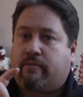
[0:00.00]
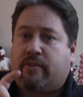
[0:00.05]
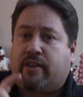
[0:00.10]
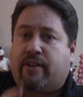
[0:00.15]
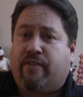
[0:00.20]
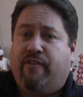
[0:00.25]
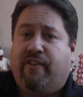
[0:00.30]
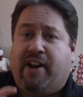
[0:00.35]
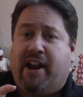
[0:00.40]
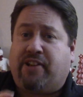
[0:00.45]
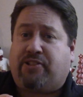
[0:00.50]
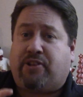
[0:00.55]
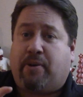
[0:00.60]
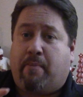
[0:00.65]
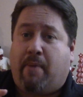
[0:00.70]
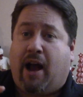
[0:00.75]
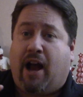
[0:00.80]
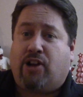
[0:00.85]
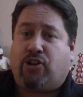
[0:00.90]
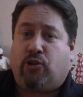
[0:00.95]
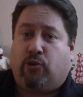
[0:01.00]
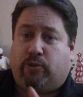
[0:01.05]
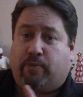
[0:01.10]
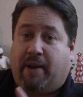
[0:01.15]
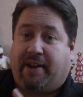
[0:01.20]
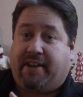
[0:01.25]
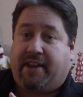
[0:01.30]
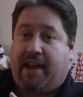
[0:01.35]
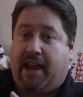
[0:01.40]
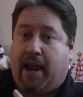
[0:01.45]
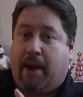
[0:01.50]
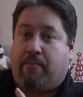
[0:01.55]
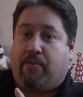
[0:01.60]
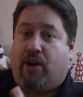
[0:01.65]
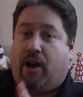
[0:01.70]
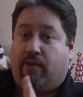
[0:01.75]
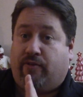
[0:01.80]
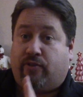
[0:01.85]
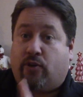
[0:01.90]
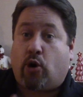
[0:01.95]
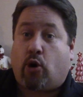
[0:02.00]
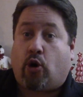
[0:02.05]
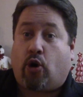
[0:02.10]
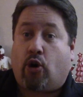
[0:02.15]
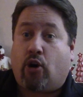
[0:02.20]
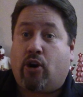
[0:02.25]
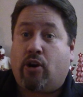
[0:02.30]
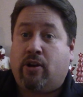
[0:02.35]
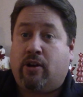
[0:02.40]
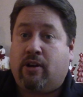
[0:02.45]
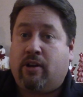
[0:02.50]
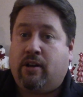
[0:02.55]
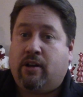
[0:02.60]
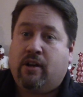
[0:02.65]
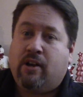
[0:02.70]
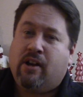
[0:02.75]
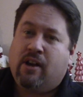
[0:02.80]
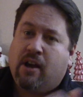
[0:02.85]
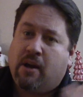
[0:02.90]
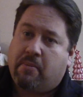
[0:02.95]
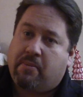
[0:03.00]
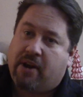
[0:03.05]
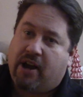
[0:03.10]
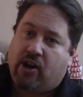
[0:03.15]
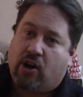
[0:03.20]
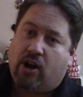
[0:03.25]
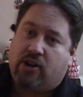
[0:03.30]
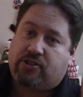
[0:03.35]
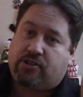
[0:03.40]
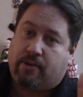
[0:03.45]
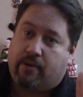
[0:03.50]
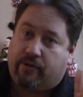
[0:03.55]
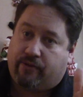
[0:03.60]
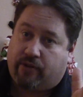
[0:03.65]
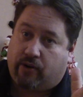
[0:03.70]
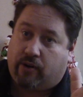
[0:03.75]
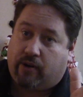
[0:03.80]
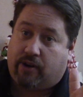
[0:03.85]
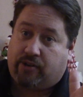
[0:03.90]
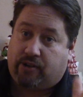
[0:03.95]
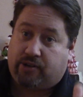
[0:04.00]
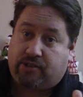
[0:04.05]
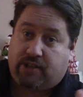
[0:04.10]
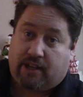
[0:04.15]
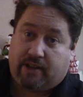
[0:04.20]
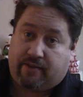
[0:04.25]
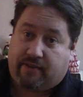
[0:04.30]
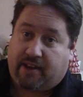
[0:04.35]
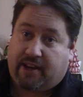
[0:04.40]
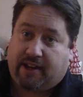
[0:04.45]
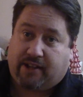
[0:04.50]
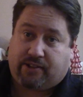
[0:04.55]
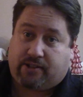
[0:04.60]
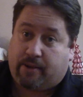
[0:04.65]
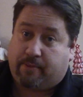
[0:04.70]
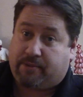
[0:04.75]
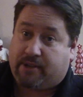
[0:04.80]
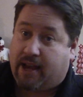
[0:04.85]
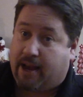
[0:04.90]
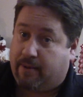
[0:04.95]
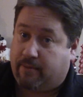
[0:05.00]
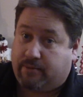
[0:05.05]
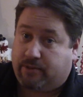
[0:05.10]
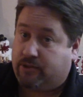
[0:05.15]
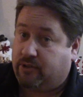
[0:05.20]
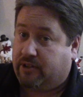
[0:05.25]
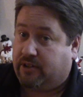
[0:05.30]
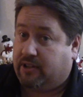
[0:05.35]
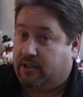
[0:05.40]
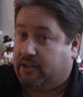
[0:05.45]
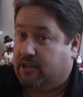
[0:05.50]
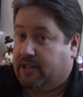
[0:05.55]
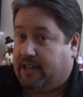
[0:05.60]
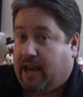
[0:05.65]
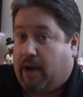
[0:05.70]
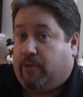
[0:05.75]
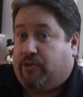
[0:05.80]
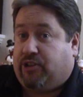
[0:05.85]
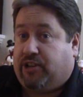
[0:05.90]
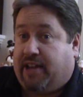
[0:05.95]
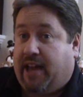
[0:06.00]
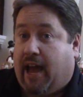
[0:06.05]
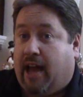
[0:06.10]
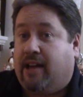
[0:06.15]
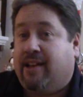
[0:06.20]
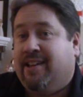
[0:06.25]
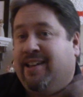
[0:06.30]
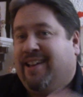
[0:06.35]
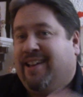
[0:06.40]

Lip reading: Vanessa Marshall with my camera of her, but I got some of her on the TV, and sometimes you get what you get.